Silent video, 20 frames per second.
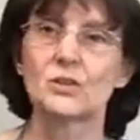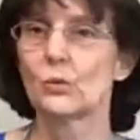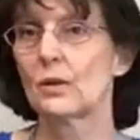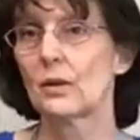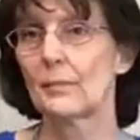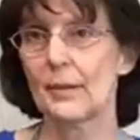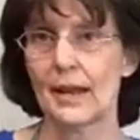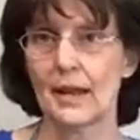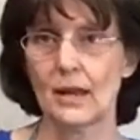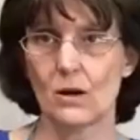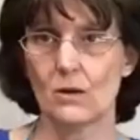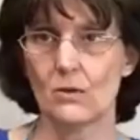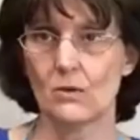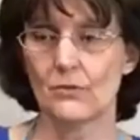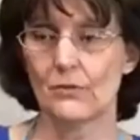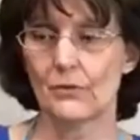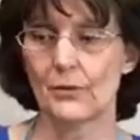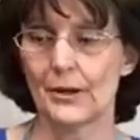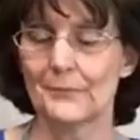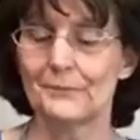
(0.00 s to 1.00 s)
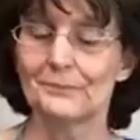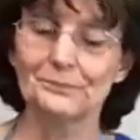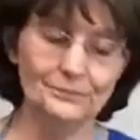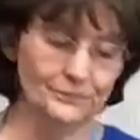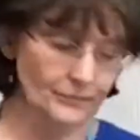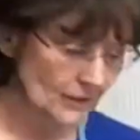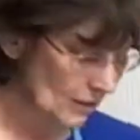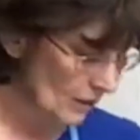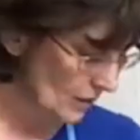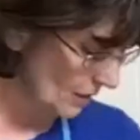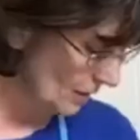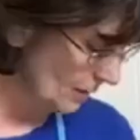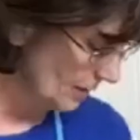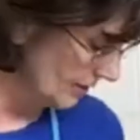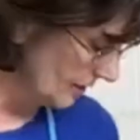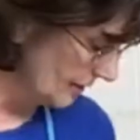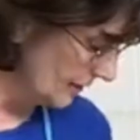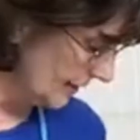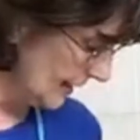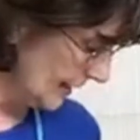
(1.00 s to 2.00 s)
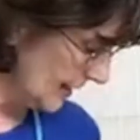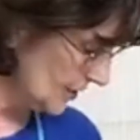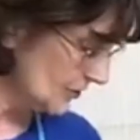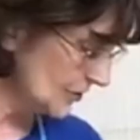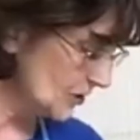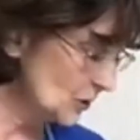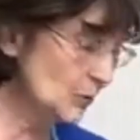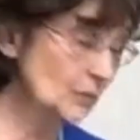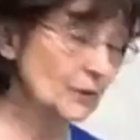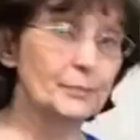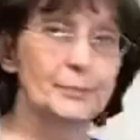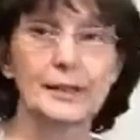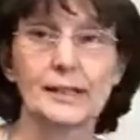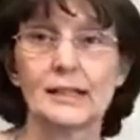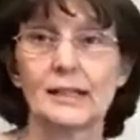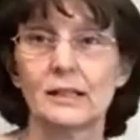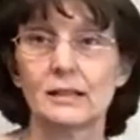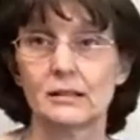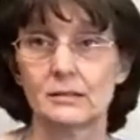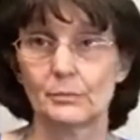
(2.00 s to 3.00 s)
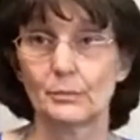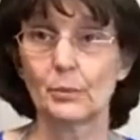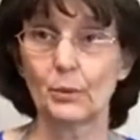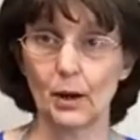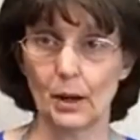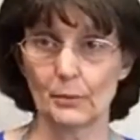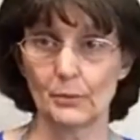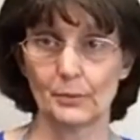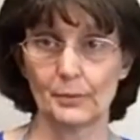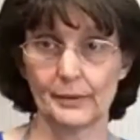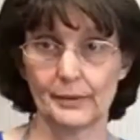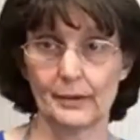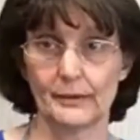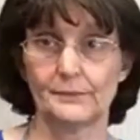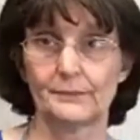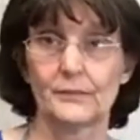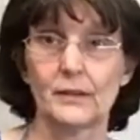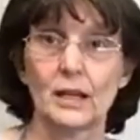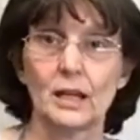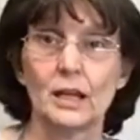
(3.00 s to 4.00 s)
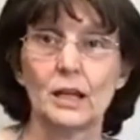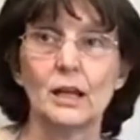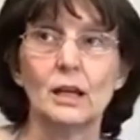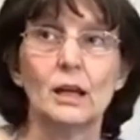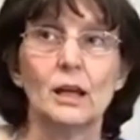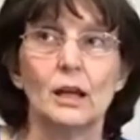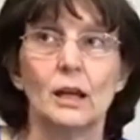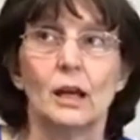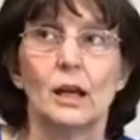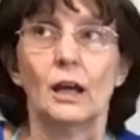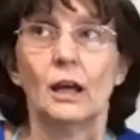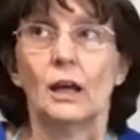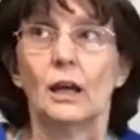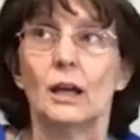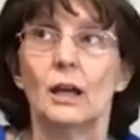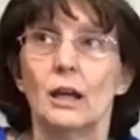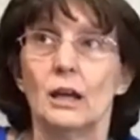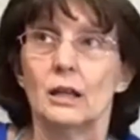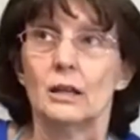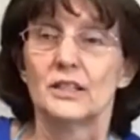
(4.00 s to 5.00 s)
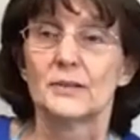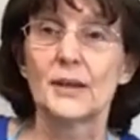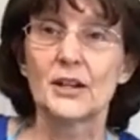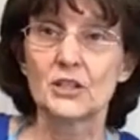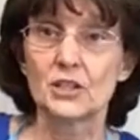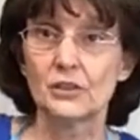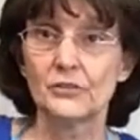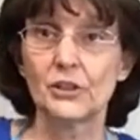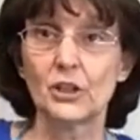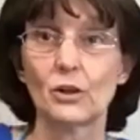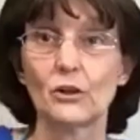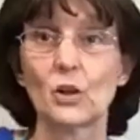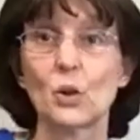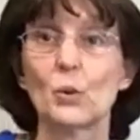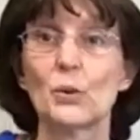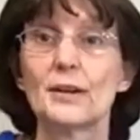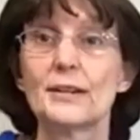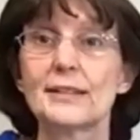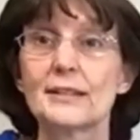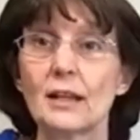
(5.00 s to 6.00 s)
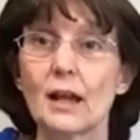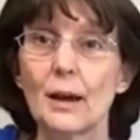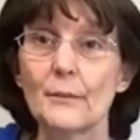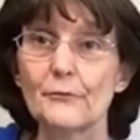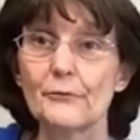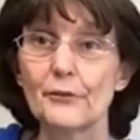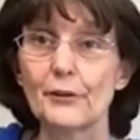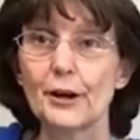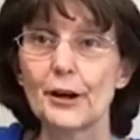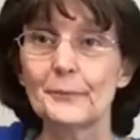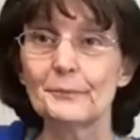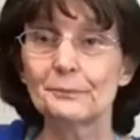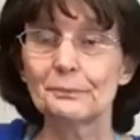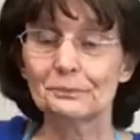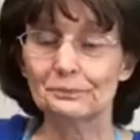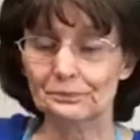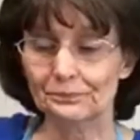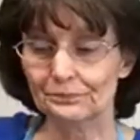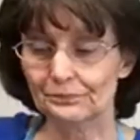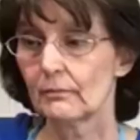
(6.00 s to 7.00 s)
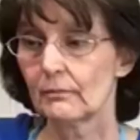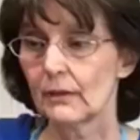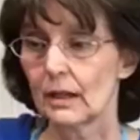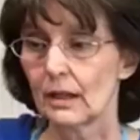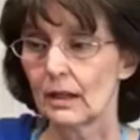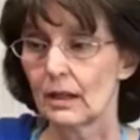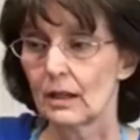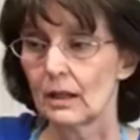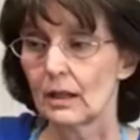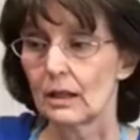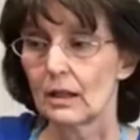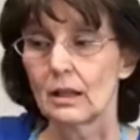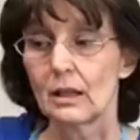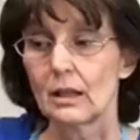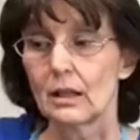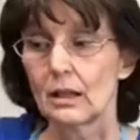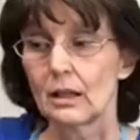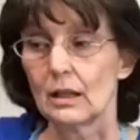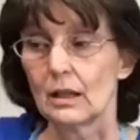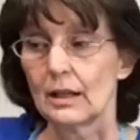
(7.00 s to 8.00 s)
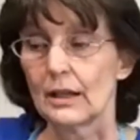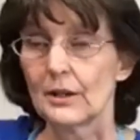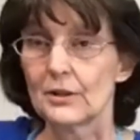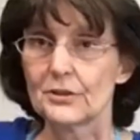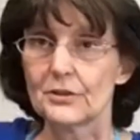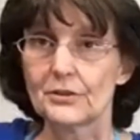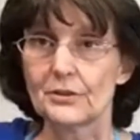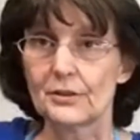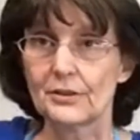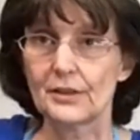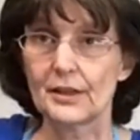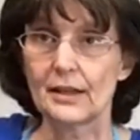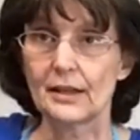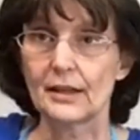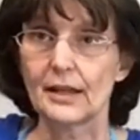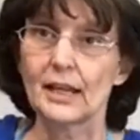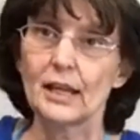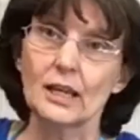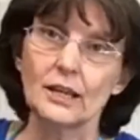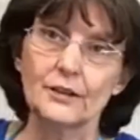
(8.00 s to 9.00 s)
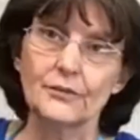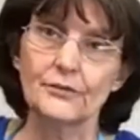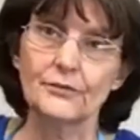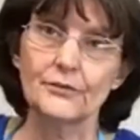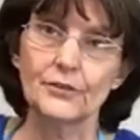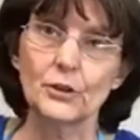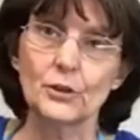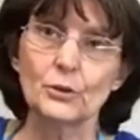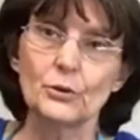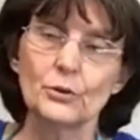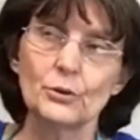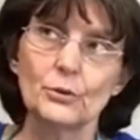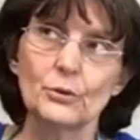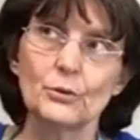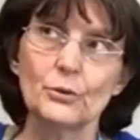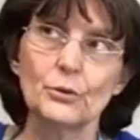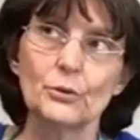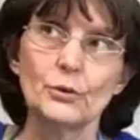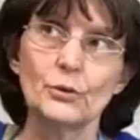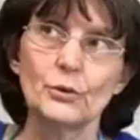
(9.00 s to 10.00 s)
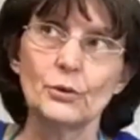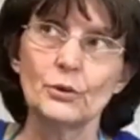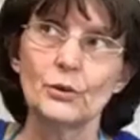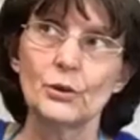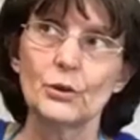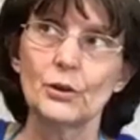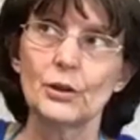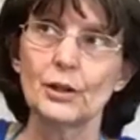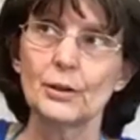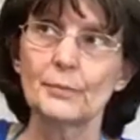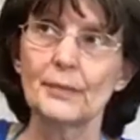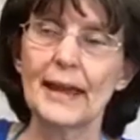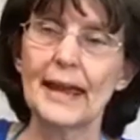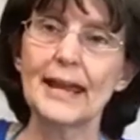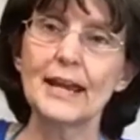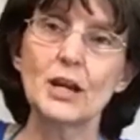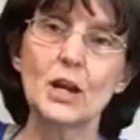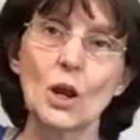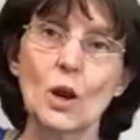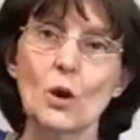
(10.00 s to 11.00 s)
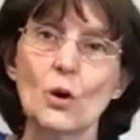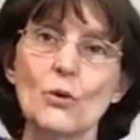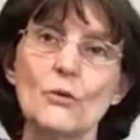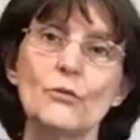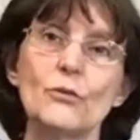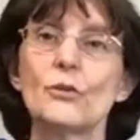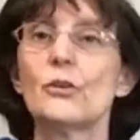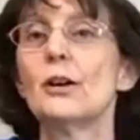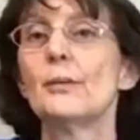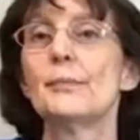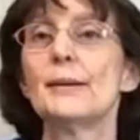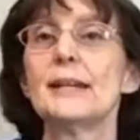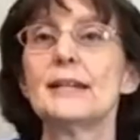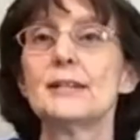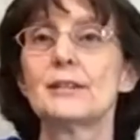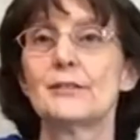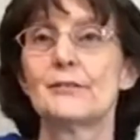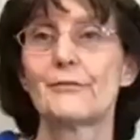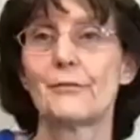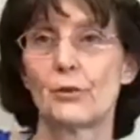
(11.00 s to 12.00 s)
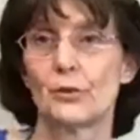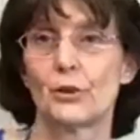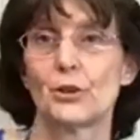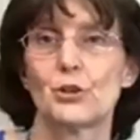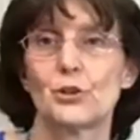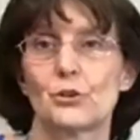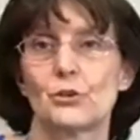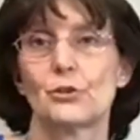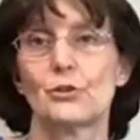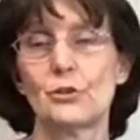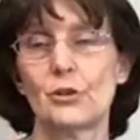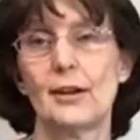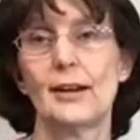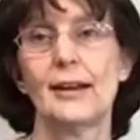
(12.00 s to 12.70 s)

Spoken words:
want to paint over it? The answer would be probably, especially if you don't know where it's come from. Here's the thing, if you're going to paint over a piece of furniture